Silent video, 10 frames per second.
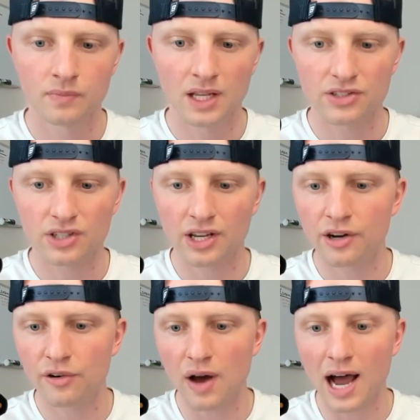Instead
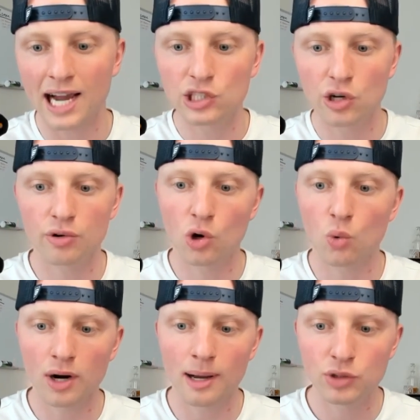of, I don't know
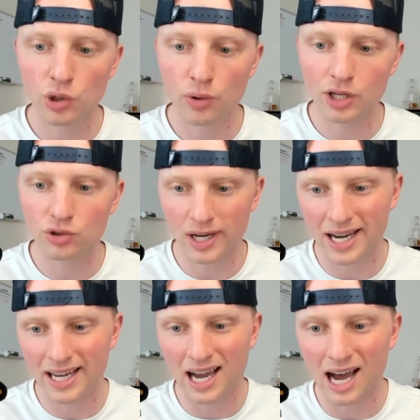what I'm doing,
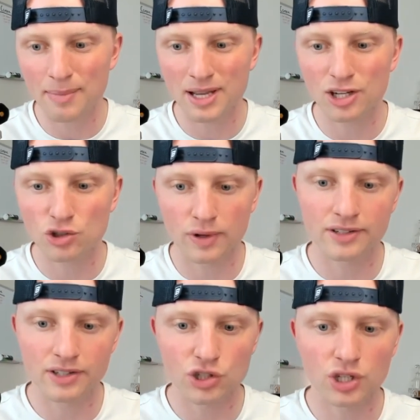try, I'm in a
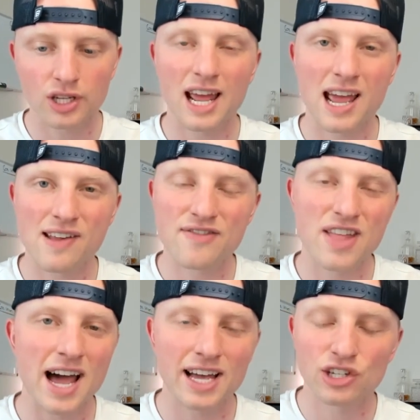transition
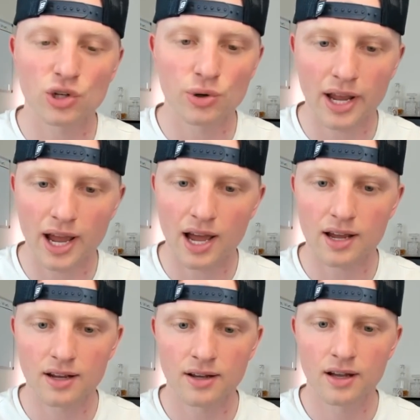and that is okay.
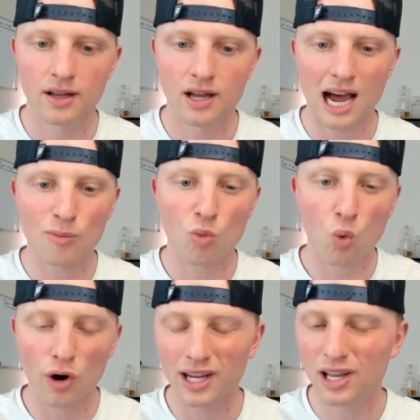I'm
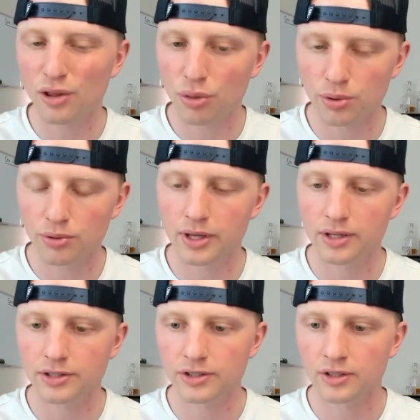working through
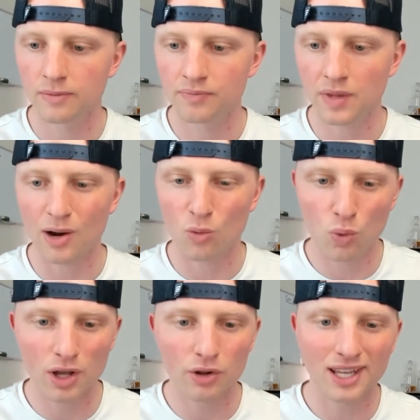this. I
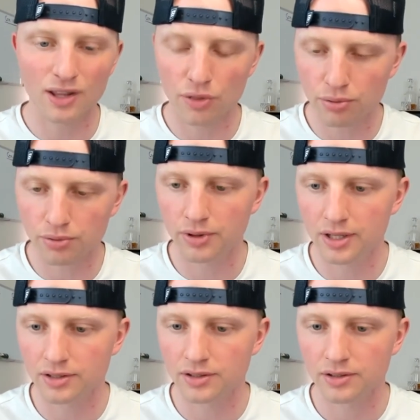will get through
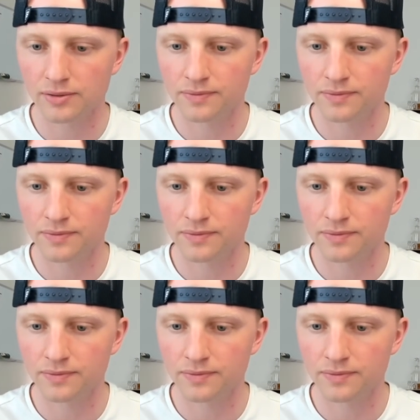this.